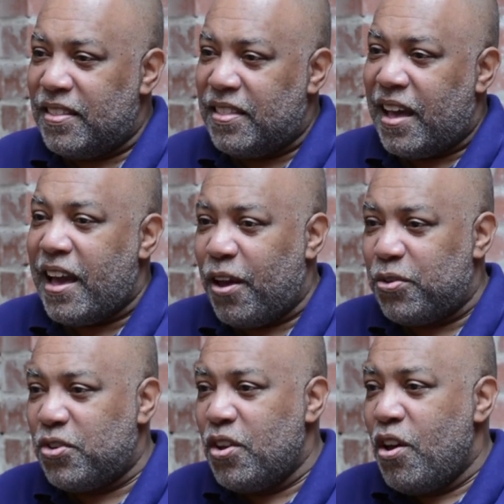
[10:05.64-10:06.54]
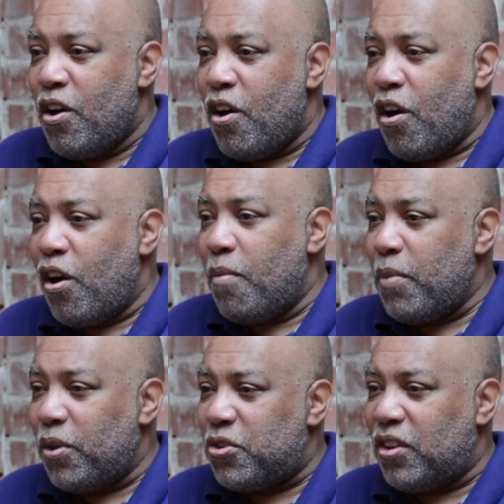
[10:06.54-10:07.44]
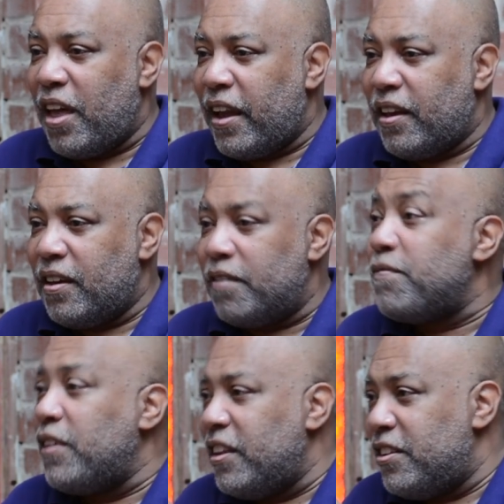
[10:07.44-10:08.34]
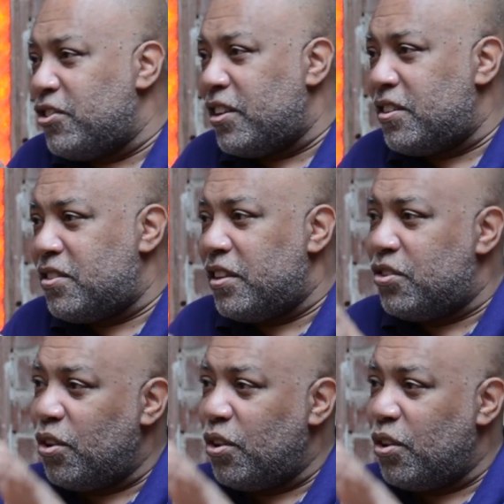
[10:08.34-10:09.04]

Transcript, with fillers: the house almost like a village in a sense.